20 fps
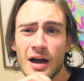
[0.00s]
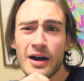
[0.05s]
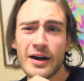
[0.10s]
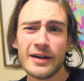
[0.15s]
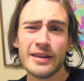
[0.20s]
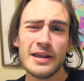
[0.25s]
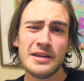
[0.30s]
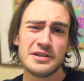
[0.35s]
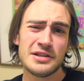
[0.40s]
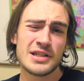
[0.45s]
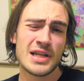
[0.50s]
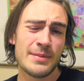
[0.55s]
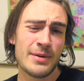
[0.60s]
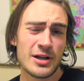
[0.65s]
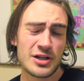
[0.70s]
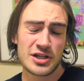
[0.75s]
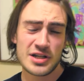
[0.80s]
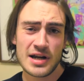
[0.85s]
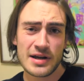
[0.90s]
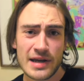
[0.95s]
All right, ladies and gentlemen,
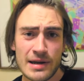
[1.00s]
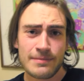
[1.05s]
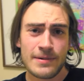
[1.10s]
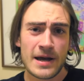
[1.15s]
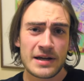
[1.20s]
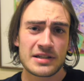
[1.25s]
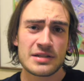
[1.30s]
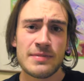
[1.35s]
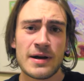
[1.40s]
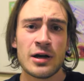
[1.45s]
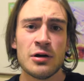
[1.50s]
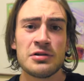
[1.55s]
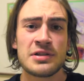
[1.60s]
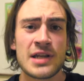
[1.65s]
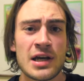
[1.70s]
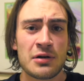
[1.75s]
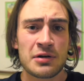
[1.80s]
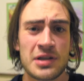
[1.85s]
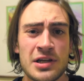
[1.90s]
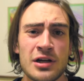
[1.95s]
I just now got back to my
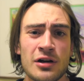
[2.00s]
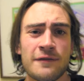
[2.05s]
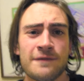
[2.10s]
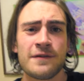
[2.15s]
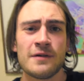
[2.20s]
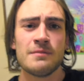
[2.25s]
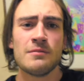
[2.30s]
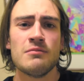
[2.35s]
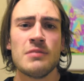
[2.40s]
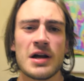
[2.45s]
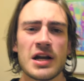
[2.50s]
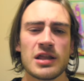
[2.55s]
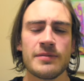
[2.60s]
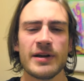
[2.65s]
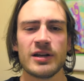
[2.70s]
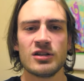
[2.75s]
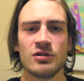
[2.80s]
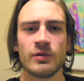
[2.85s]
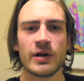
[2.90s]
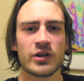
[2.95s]
hotel here from Money to
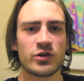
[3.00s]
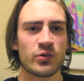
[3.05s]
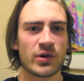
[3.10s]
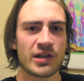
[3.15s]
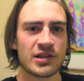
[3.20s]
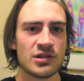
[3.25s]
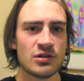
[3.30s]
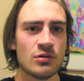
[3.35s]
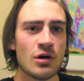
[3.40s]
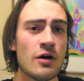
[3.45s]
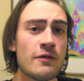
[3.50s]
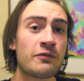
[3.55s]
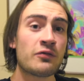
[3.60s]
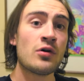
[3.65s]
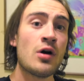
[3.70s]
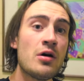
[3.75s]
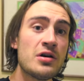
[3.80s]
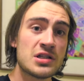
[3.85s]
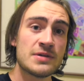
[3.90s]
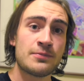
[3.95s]
Make 2022.
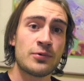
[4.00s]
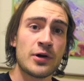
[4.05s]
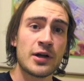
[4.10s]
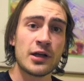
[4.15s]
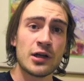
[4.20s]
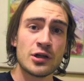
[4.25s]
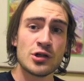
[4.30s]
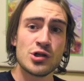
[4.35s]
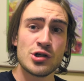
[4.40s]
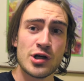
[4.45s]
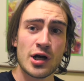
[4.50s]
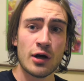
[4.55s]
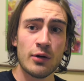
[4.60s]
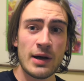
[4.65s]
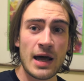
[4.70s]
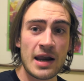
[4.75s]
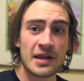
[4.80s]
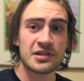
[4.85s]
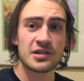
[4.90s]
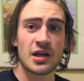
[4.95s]
Overall, it was a pretty good show.
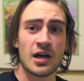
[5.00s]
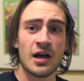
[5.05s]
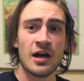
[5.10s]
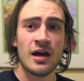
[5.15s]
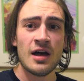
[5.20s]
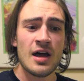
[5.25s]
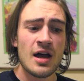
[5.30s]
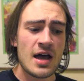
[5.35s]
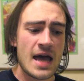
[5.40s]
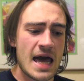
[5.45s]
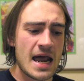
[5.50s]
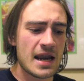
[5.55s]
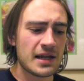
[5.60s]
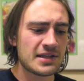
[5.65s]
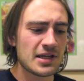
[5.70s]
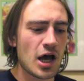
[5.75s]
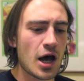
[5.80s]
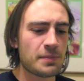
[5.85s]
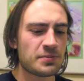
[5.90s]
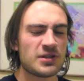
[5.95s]
Had its uh, had its
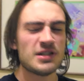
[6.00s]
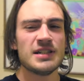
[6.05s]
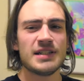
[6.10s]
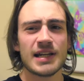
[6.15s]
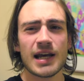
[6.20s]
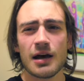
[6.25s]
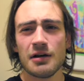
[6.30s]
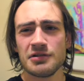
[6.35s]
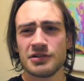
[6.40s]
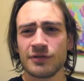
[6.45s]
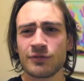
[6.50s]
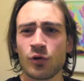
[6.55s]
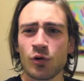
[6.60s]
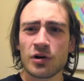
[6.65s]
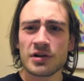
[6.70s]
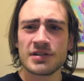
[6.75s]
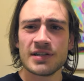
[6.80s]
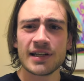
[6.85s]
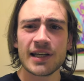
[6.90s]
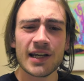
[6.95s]
ups and downs, of
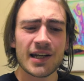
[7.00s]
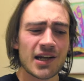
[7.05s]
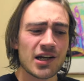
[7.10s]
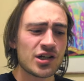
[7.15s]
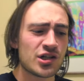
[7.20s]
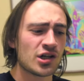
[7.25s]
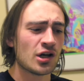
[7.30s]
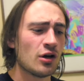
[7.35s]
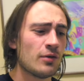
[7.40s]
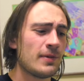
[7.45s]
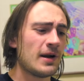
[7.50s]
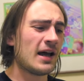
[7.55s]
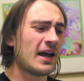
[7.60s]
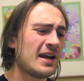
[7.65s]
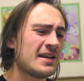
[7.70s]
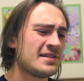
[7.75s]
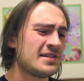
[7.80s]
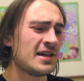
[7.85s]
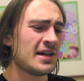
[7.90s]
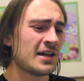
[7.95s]
course, like any show. But I
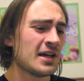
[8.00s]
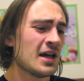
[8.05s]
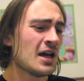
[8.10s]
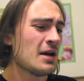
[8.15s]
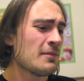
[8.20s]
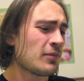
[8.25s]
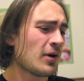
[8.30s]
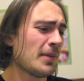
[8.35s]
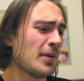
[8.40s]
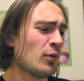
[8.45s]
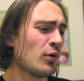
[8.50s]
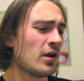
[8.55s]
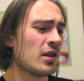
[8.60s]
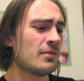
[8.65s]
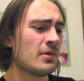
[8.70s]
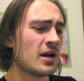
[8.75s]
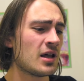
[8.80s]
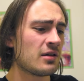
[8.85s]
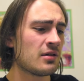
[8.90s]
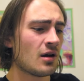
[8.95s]
gotta say, probably one of the
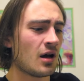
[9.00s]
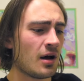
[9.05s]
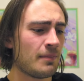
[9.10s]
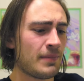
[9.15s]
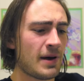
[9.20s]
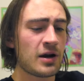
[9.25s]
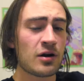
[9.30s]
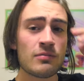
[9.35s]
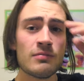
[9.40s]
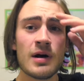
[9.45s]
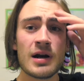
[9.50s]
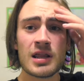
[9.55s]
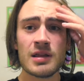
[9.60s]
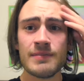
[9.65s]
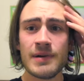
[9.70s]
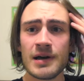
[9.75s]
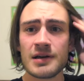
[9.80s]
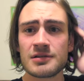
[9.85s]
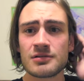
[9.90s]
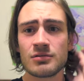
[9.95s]
money uh, better Money in the
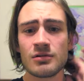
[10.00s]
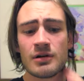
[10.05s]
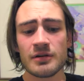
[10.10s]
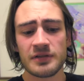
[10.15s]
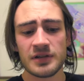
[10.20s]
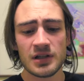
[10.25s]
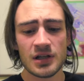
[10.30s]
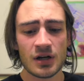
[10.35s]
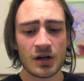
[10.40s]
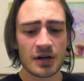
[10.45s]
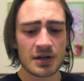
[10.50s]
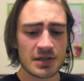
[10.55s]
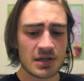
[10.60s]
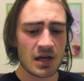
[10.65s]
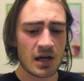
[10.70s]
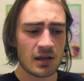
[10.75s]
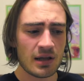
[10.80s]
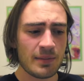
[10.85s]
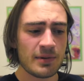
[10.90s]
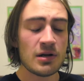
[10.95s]
Banks throughout the years.
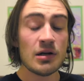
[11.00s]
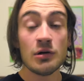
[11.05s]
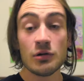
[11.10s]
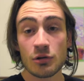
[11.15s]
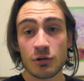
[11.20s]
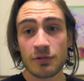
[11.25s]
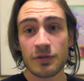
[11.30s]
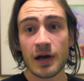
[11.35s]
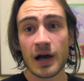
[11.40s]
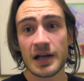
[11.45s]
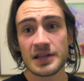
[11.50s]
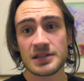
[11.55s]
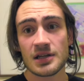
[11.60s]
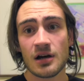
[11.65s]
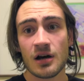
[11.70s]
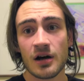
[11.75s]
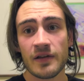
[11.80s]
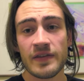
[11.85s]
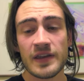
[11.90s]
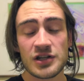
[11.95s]
Uh, let me know your thoughts
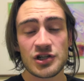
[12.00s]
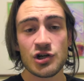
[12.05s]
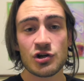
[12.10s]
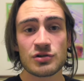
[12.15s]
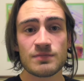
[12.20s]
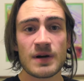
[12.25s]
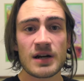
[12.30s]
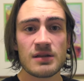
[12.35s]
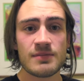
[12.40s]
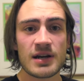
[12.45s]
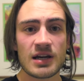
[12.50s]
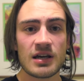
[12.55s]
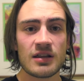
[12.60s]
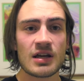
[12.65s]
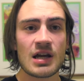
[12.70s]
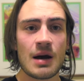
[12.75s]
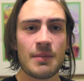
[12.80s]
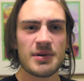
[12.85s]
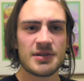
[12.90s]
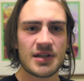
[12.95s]
on this year's Money to the Bank in the
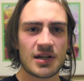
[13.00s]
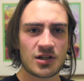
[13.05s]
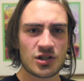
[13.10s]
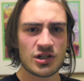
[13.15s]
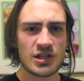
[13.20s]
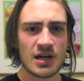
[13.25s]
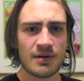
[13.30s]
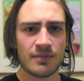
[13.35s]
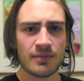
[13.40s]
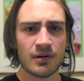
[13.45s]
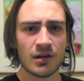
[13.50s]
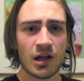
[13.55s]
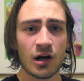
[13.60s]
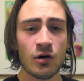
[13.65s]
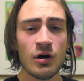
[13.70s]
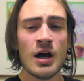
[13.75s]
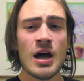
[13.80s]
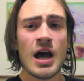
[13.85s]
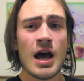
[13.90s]
comment section down below.